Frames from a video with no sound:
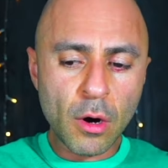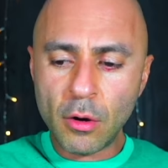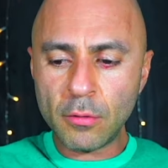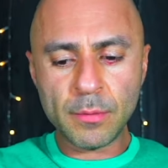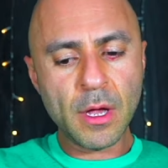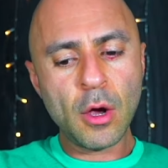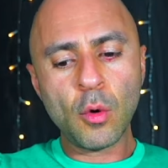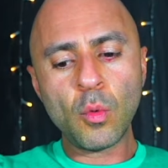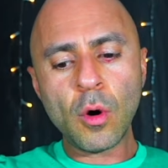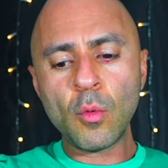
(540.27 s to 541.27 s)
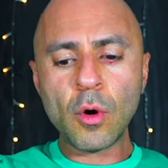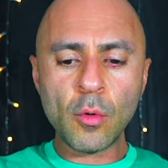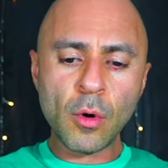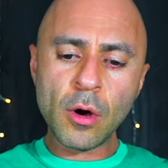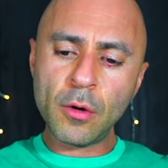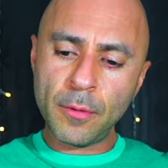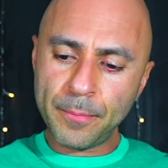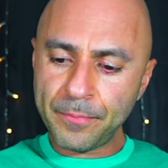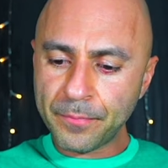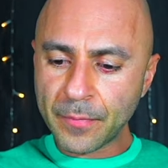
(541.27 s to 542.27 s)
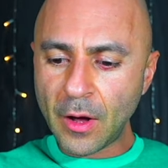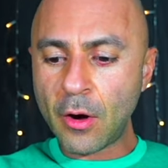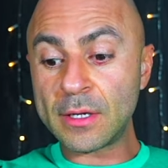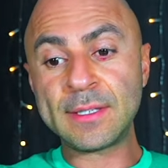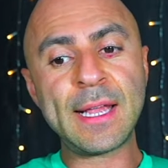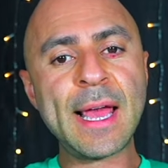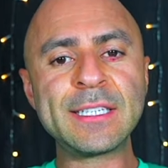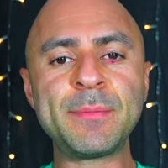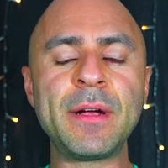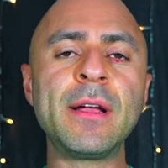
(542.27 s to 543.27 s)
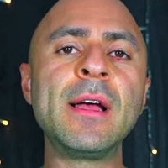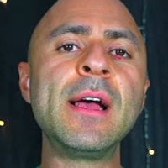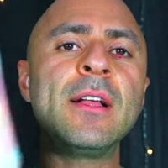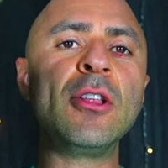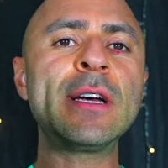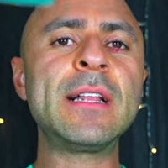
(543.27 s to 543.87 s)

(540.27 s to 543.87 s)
Whoa. Oh, stag spirit. Look